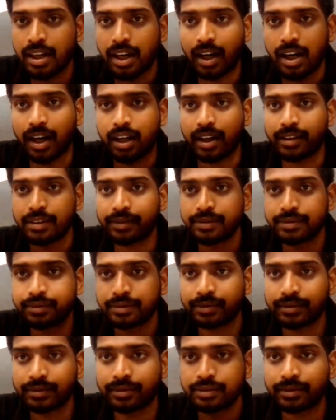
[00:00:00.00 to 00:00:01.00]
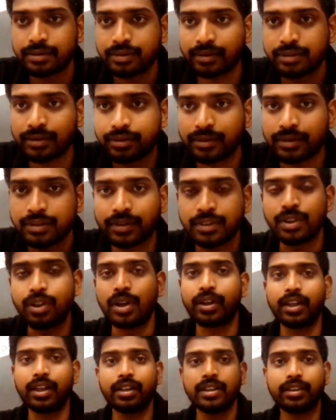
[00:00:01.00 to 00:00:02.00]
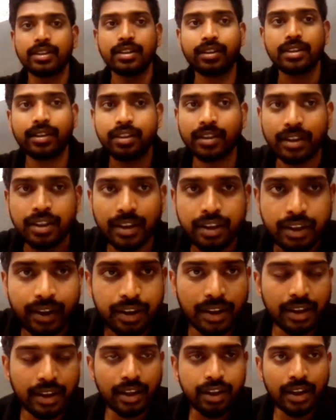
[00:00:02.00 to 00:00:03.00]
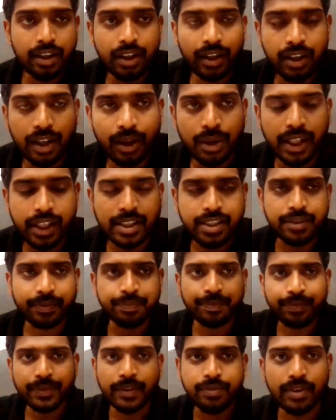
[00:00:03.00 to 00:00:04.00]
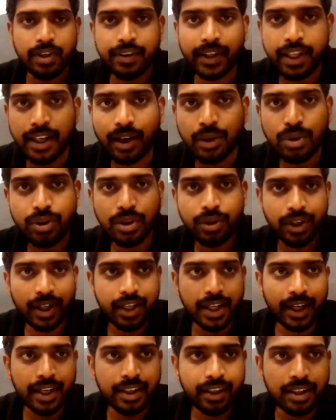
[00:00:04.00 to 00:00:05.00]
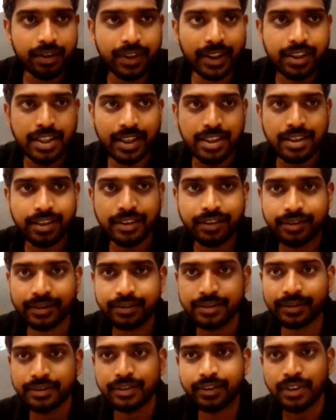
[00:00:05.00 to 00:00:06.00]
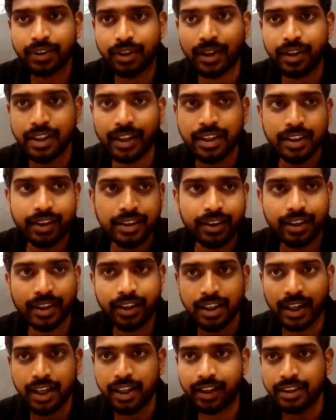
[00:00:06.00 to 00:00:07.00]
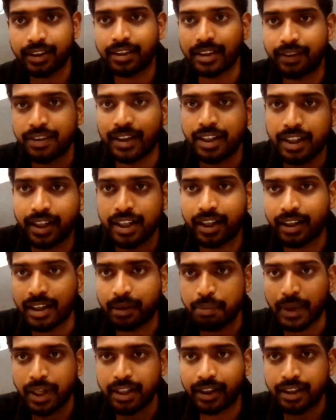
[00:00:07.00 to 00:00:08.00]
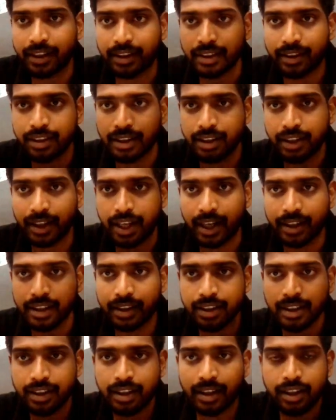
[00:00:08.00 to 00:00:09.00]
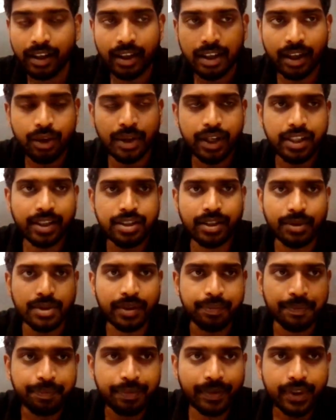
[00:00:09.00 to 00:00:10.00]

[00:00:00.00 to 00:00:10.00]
r. Got it? Now next, if you have any doubt, you can write in comment section. Got it? I'll reply in that. Now next, you see,